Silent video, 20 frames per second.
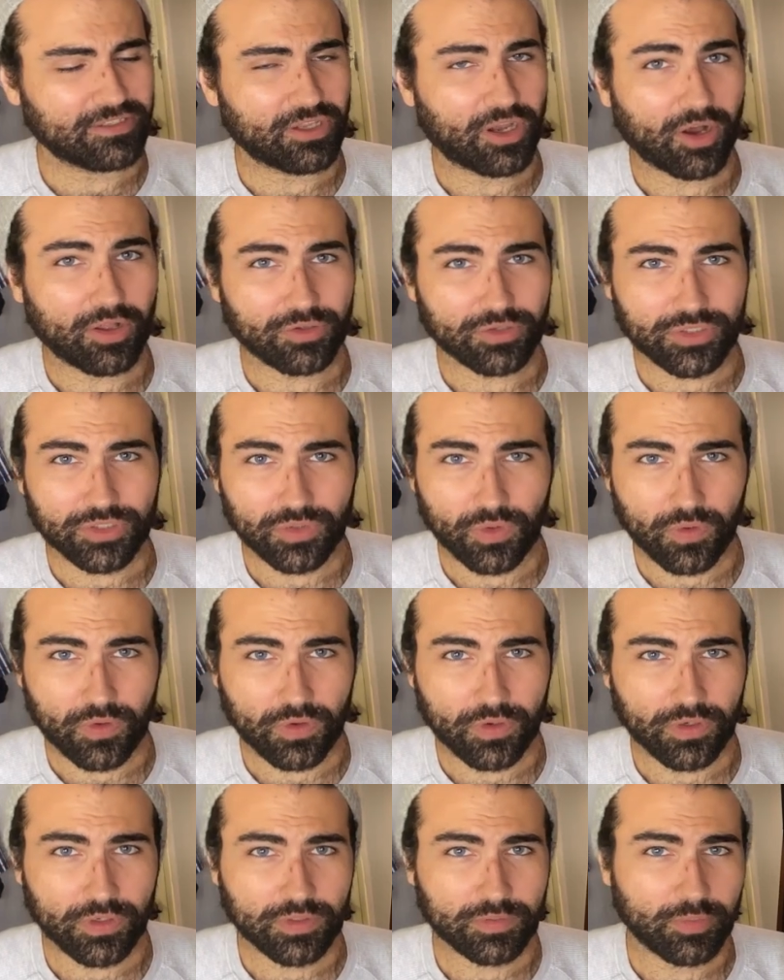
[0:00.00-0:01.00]
dollar
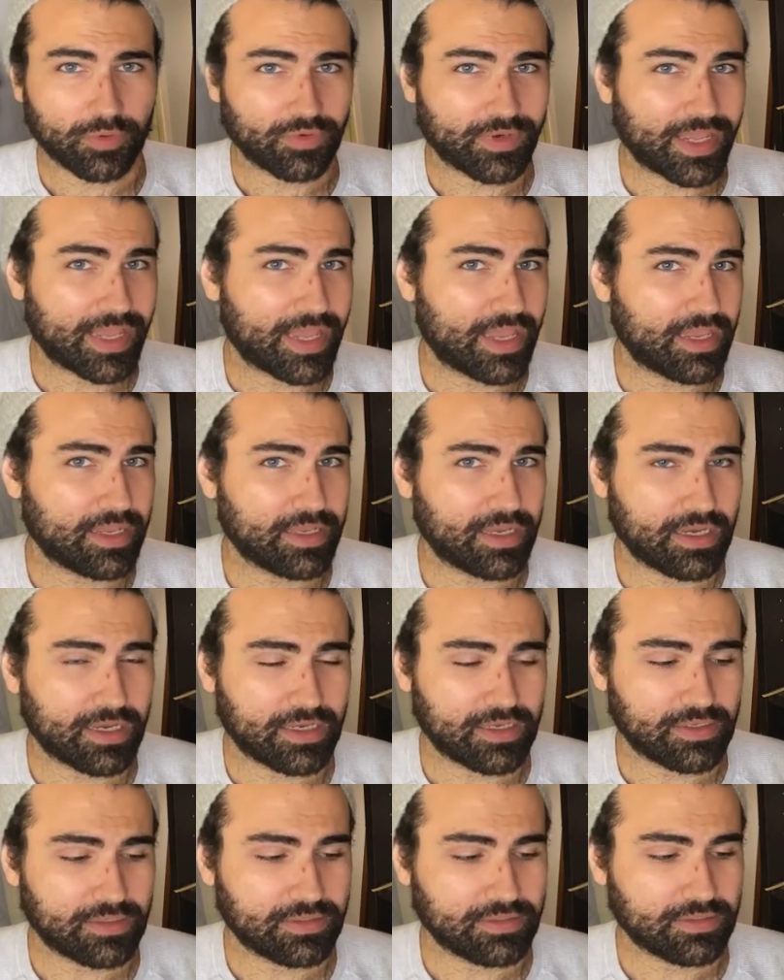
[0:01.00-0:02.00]
stores,
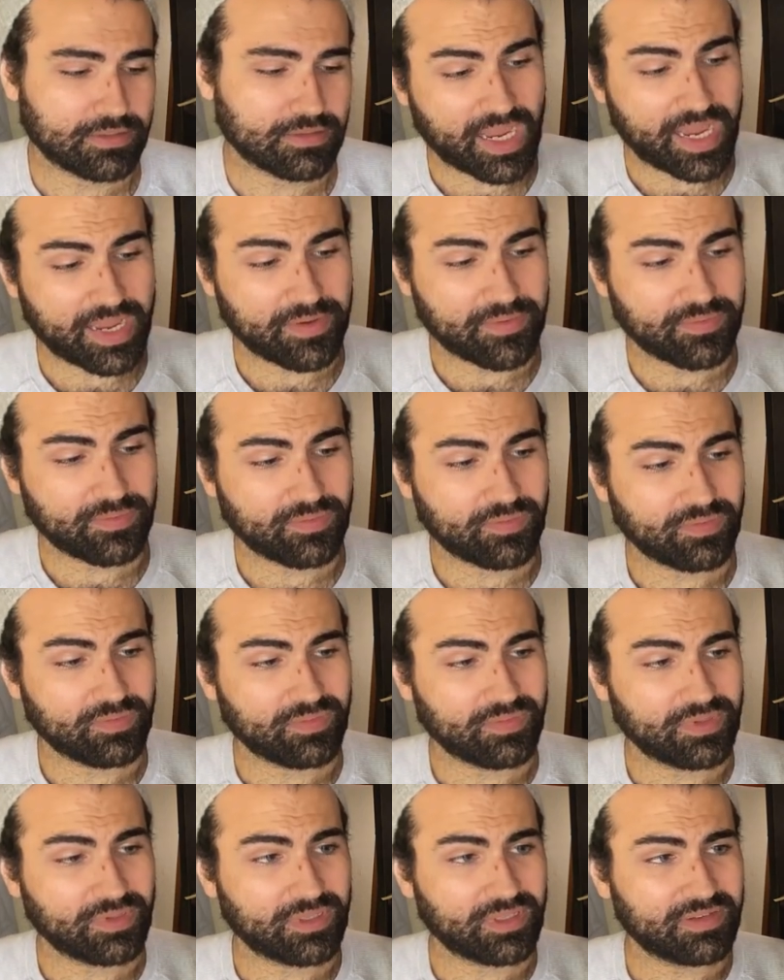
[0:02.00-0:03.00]
bodegas. I
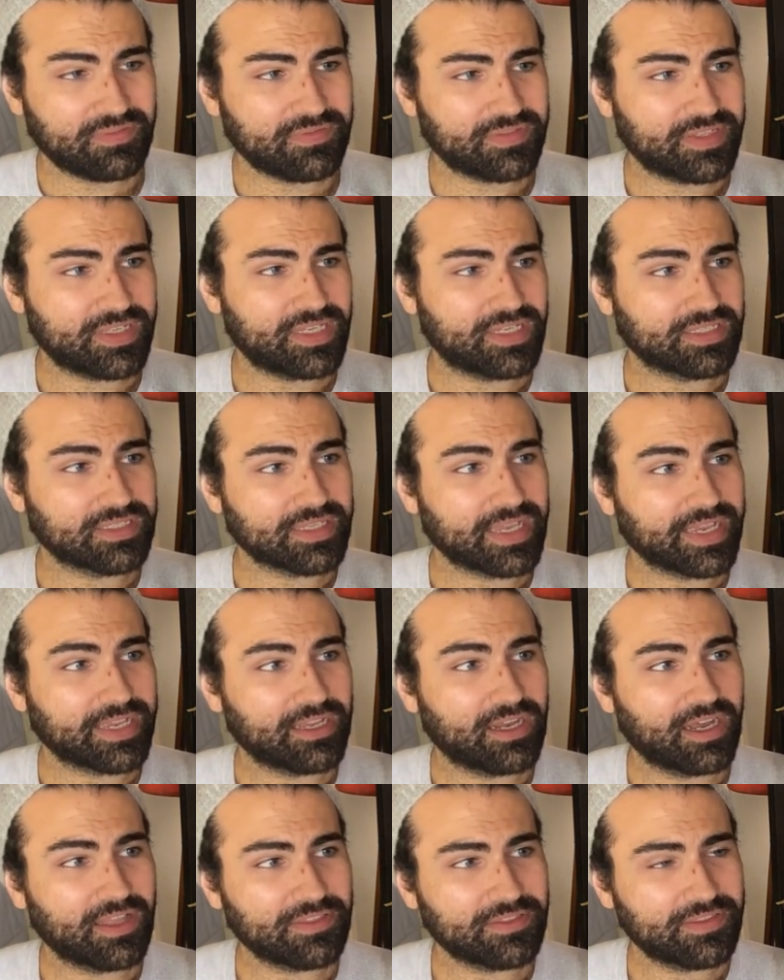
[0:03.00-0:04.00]
love this. I
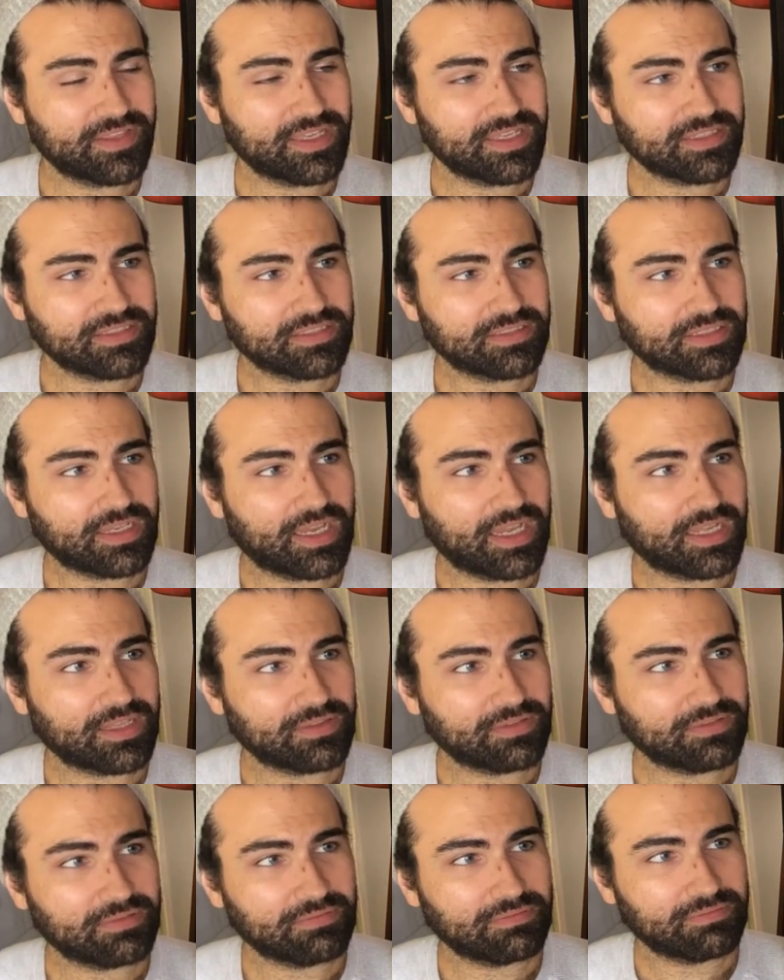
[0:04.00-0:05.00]
got this
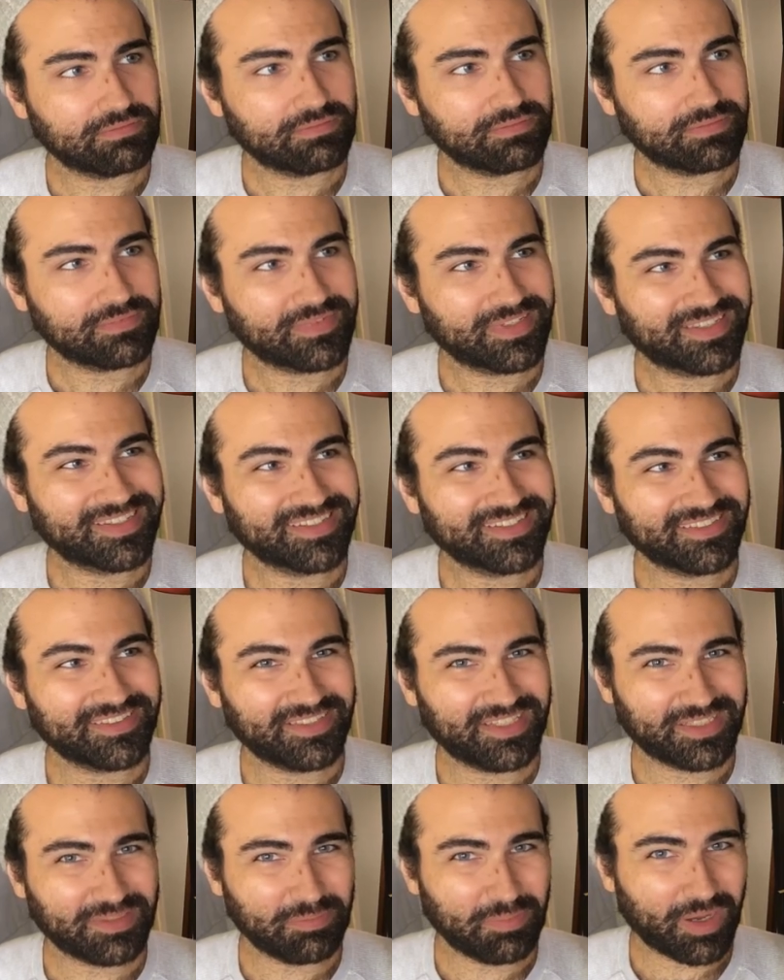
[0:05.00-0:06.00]
at,
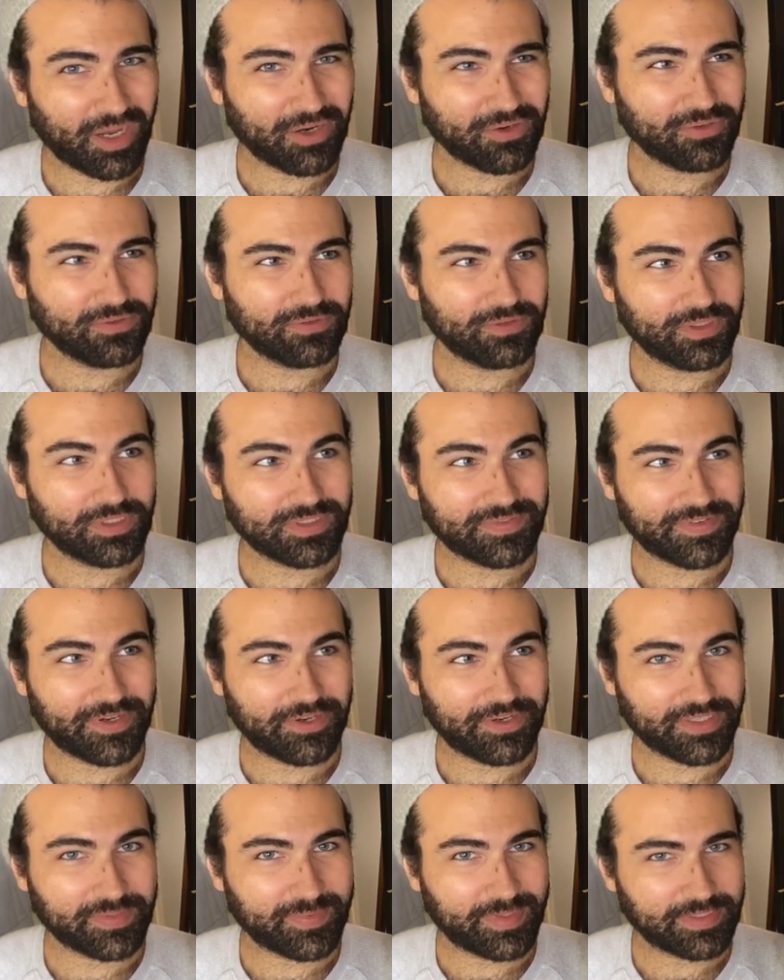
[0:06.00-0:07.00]
this bottle looks
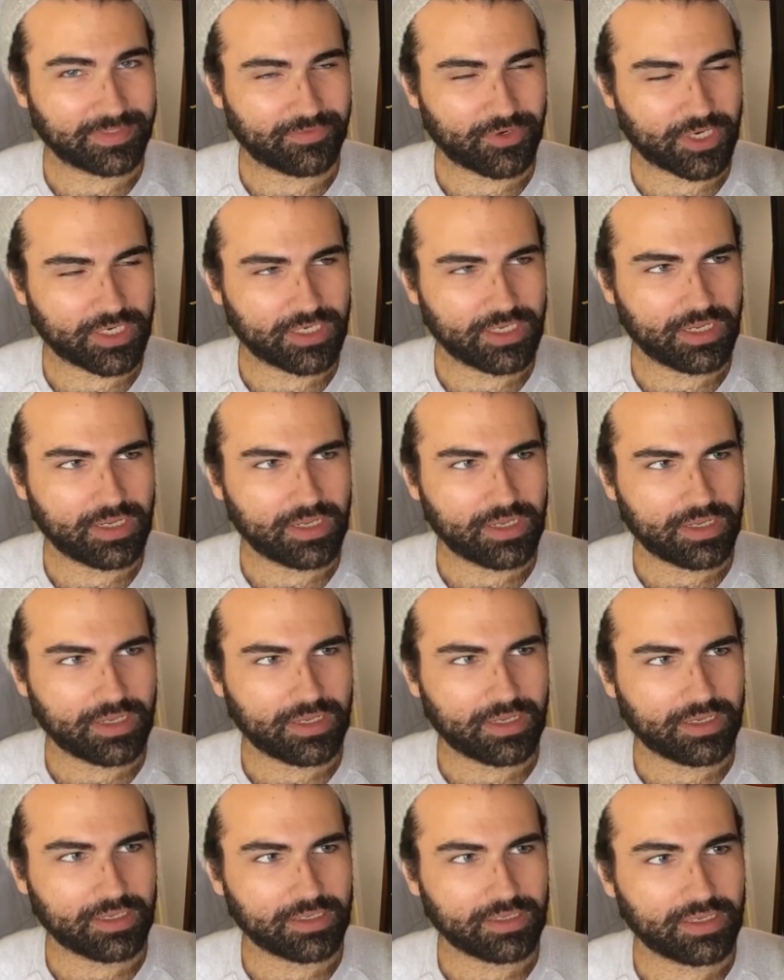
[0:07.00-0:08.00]
very expensive, right?
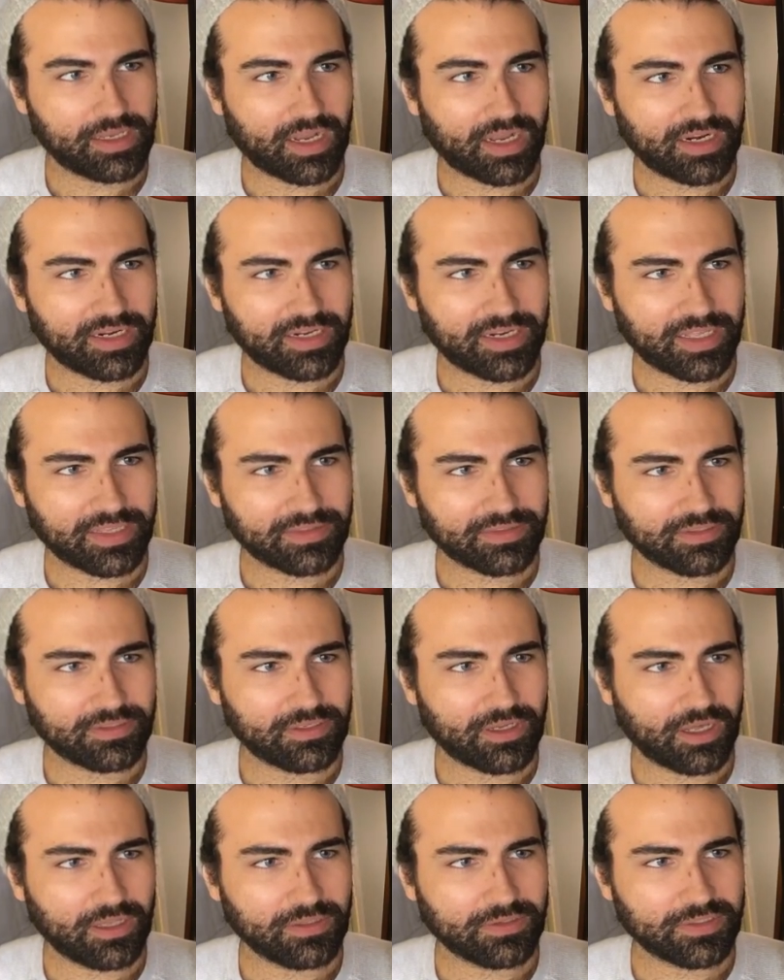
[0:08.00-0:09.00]
Got it at the
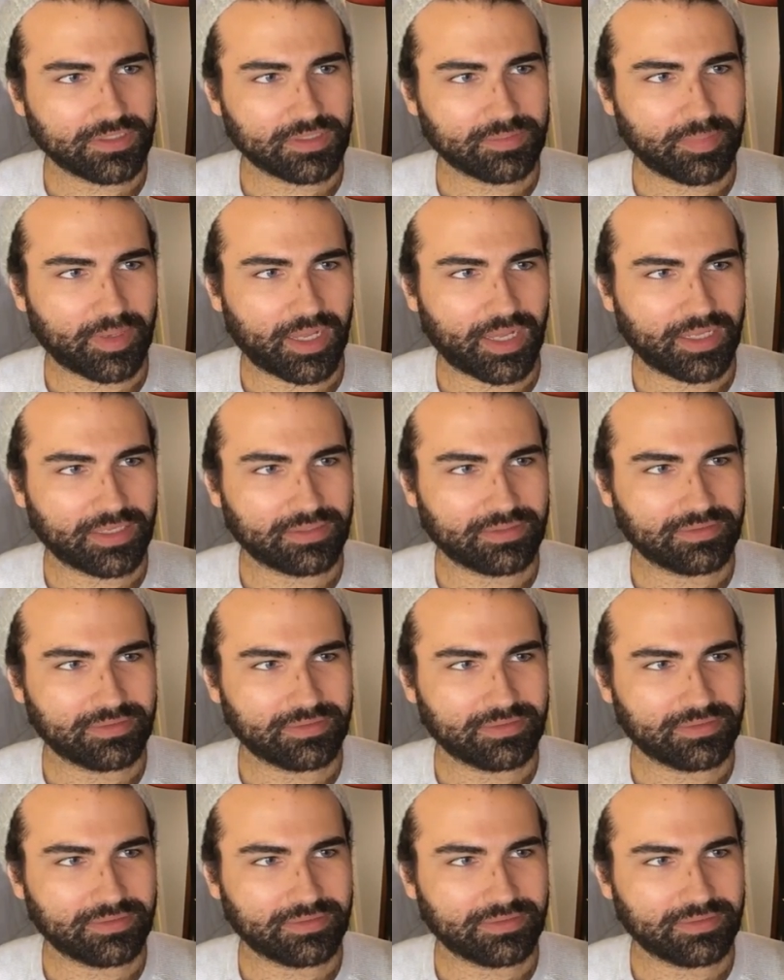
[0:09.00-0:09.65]
dollar spot